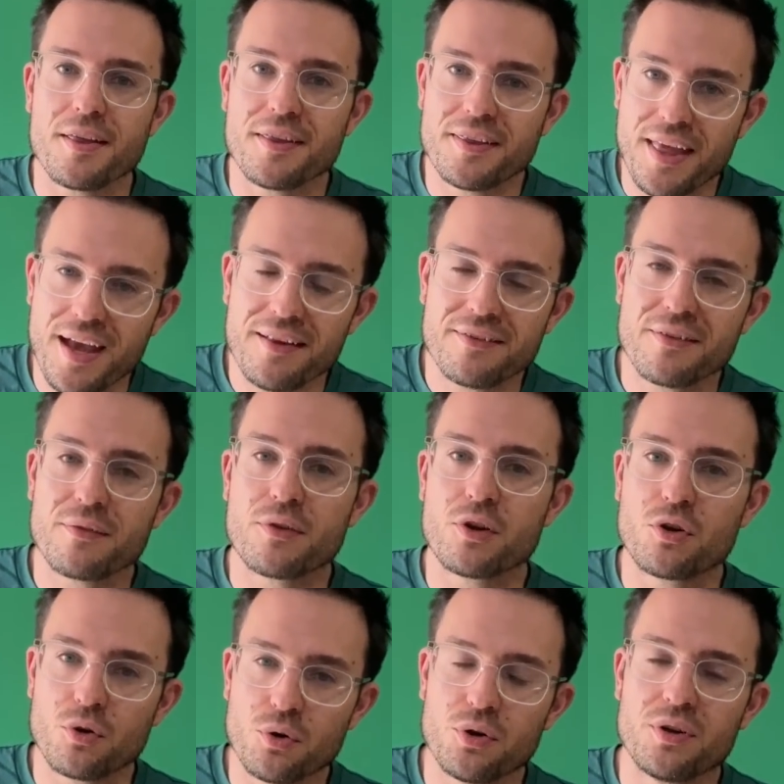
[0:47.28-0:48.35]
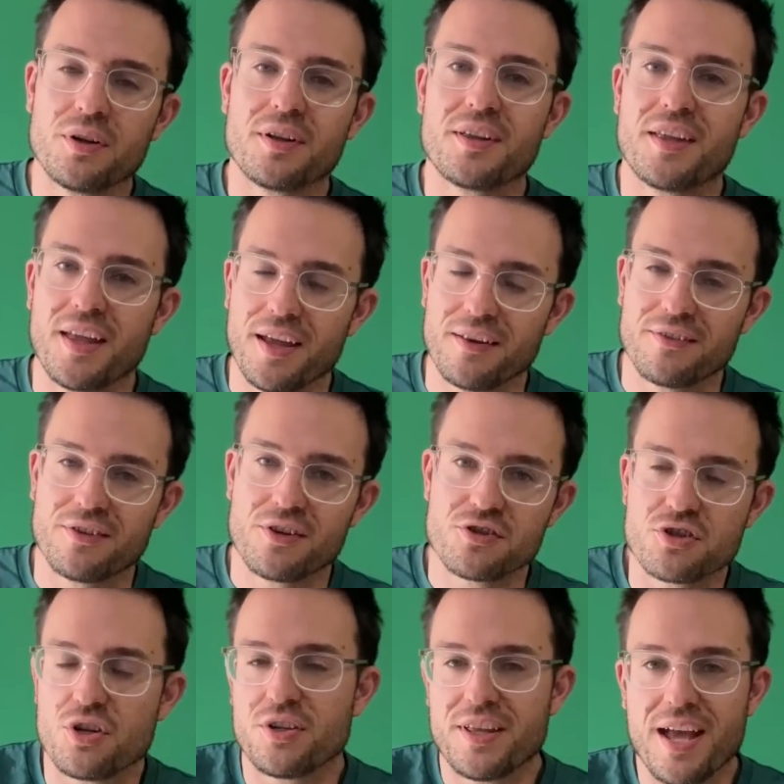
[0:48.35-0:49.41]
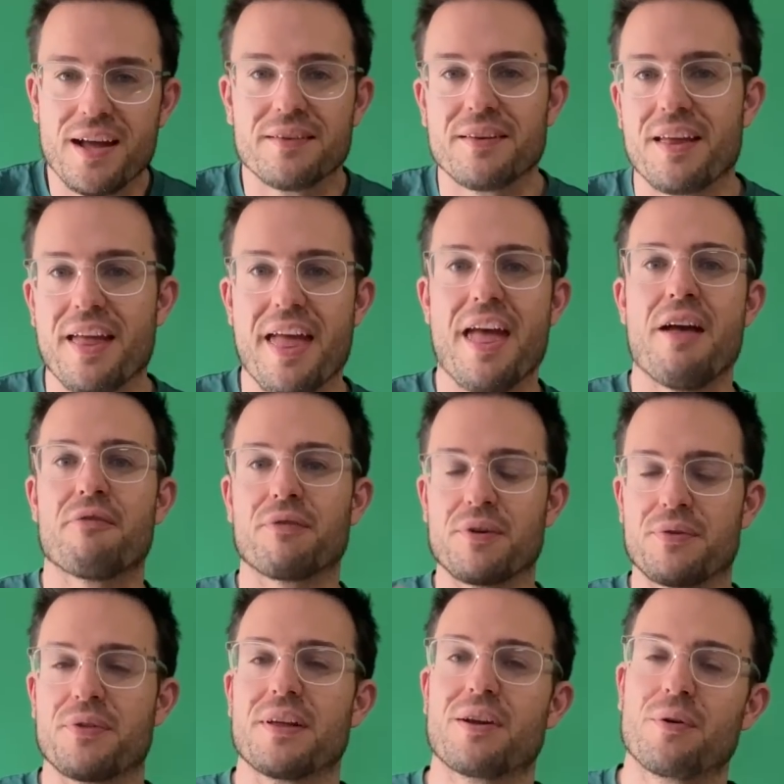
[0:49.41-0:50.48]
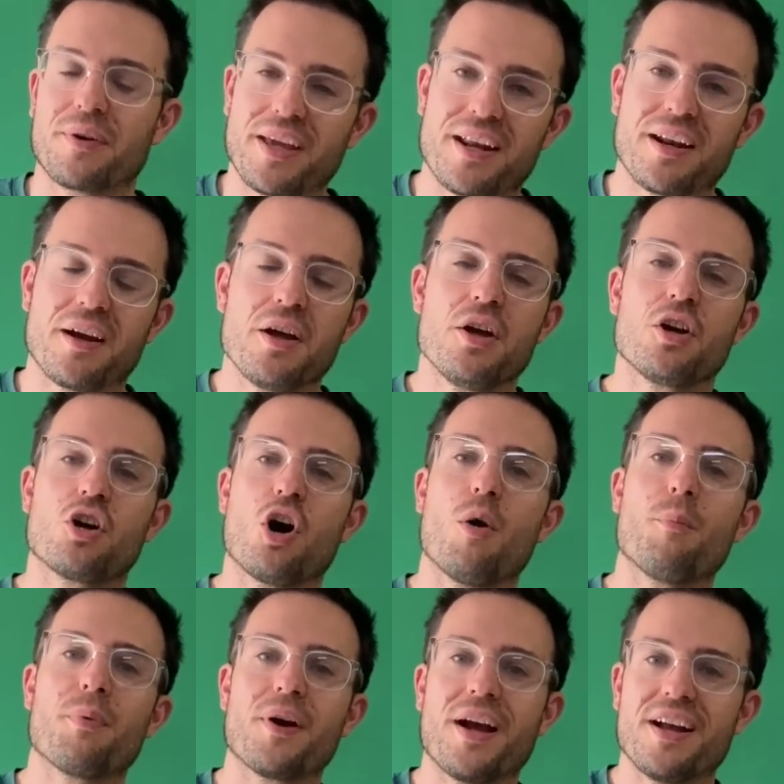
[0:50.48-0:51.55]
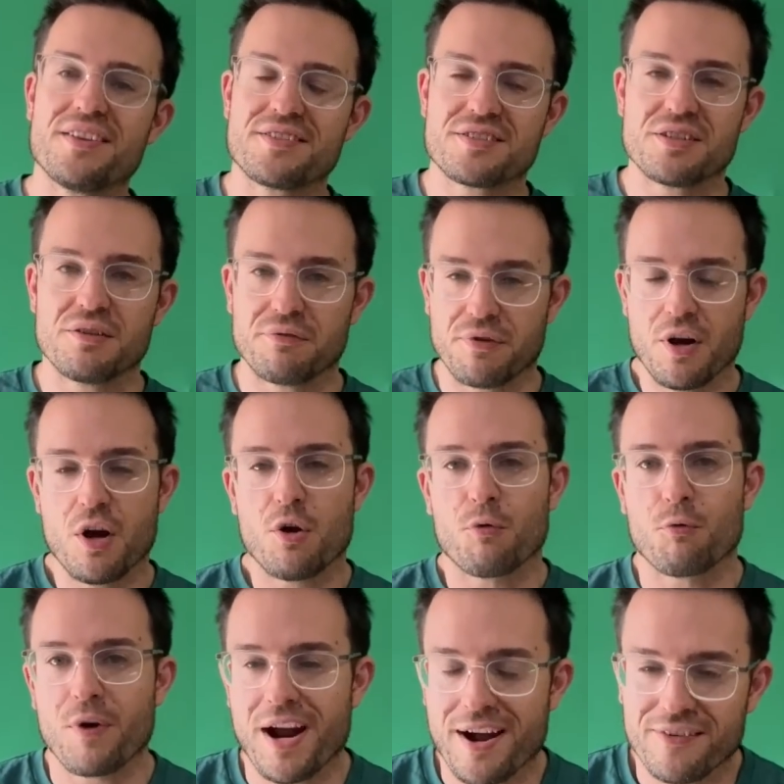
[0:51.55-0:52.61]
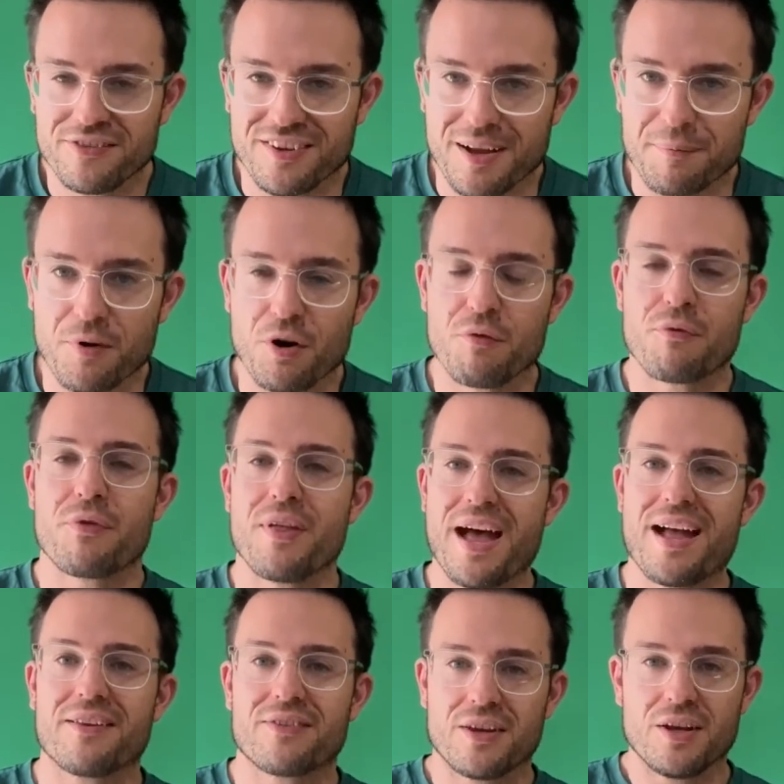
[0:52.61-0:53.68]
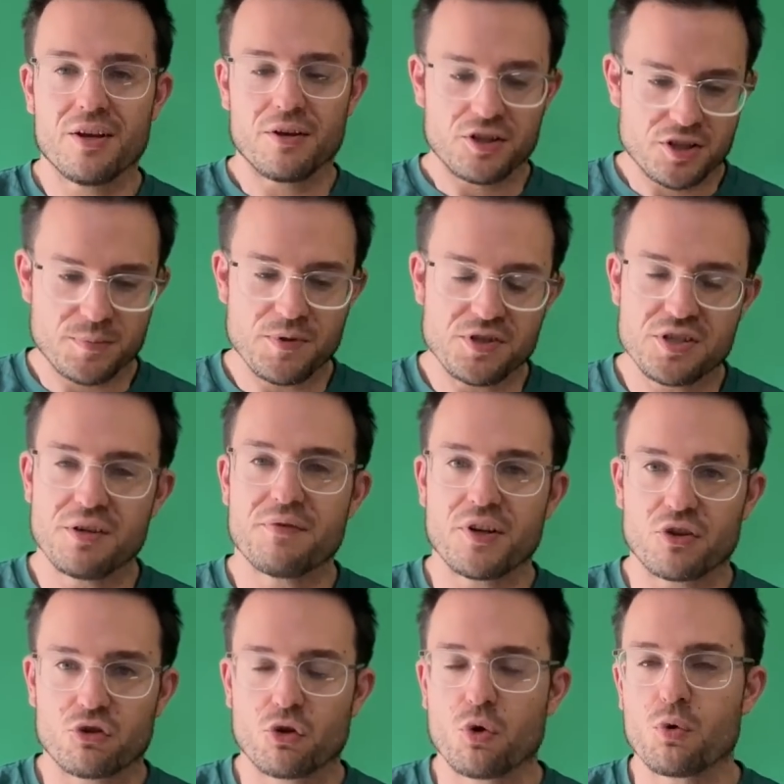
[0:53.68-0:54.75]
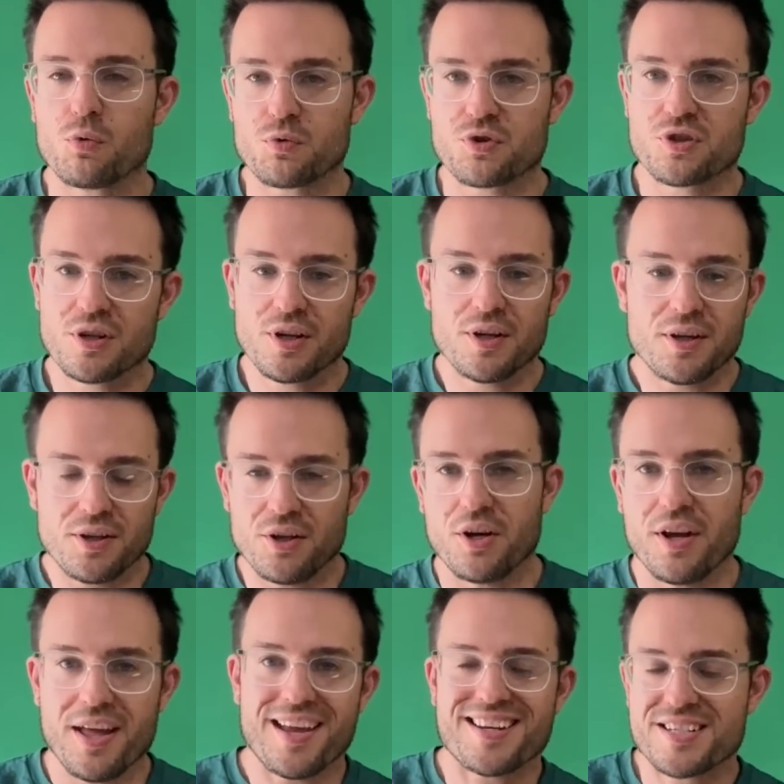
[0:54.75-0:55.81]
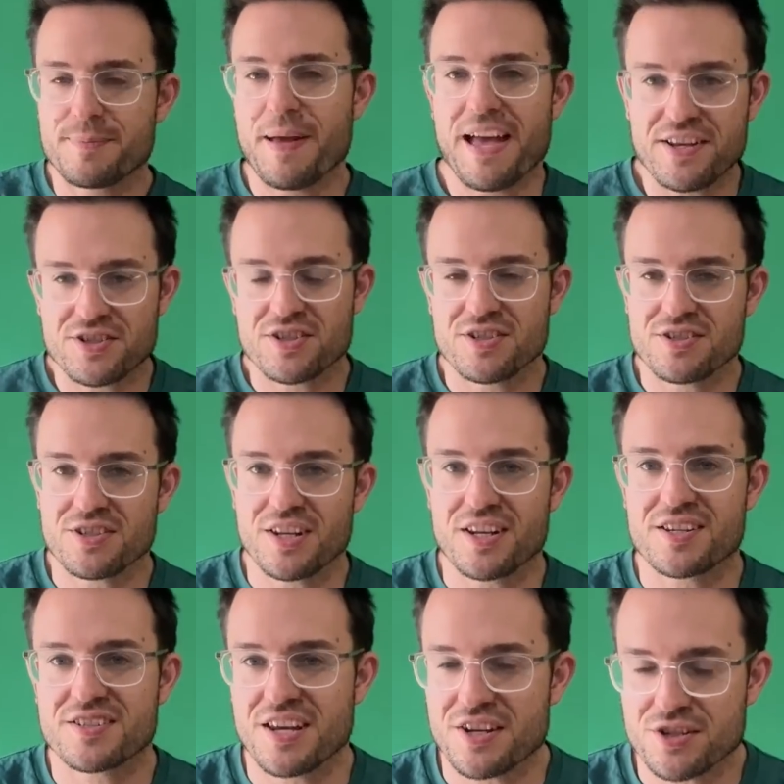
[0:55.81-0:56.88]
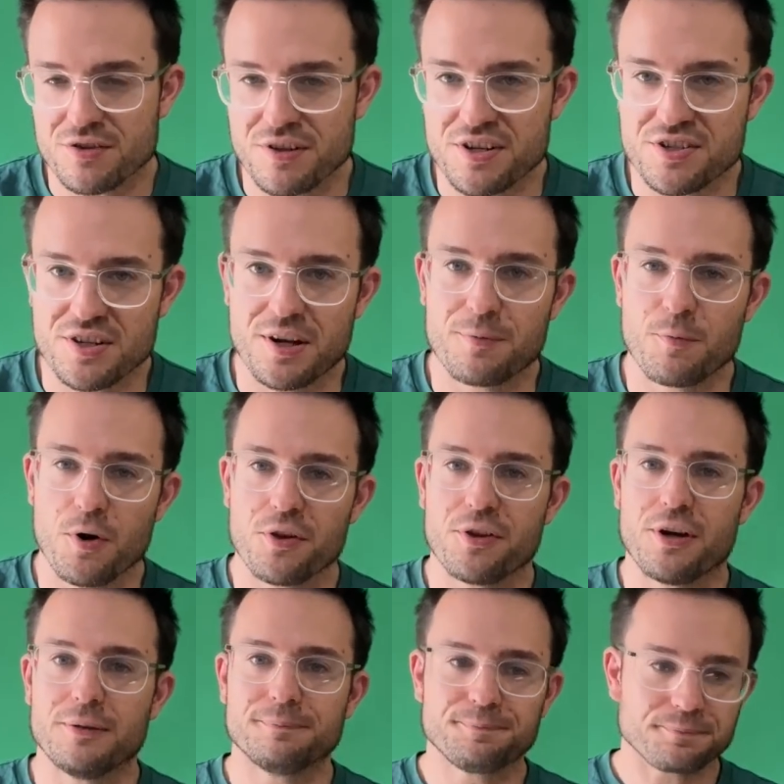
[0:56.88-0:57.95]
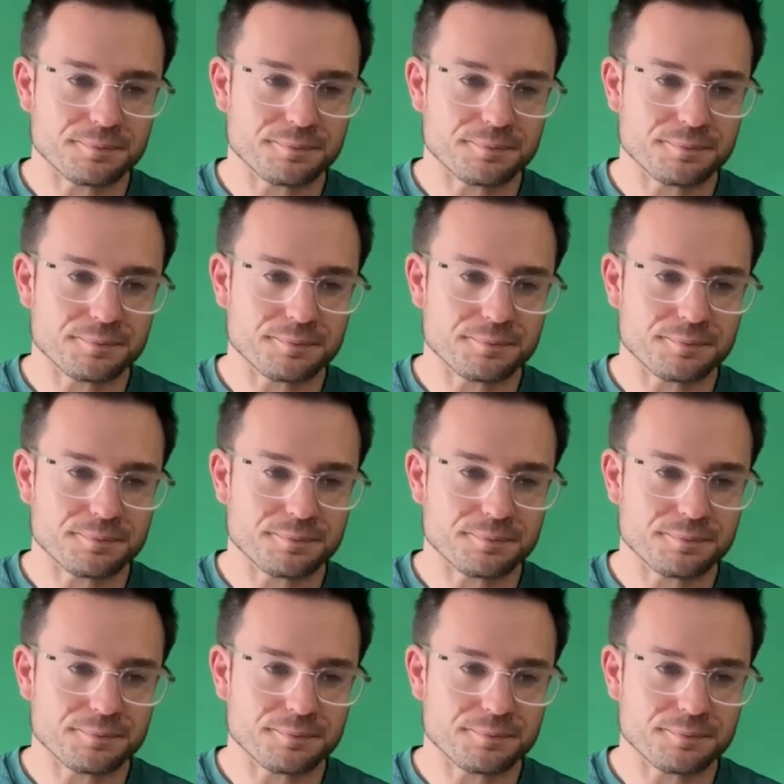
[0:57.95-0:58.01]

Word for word: get the good kit. So get everything or get a comprehensive roundup of that specific tools, you know, expansions and accessories and whatnot.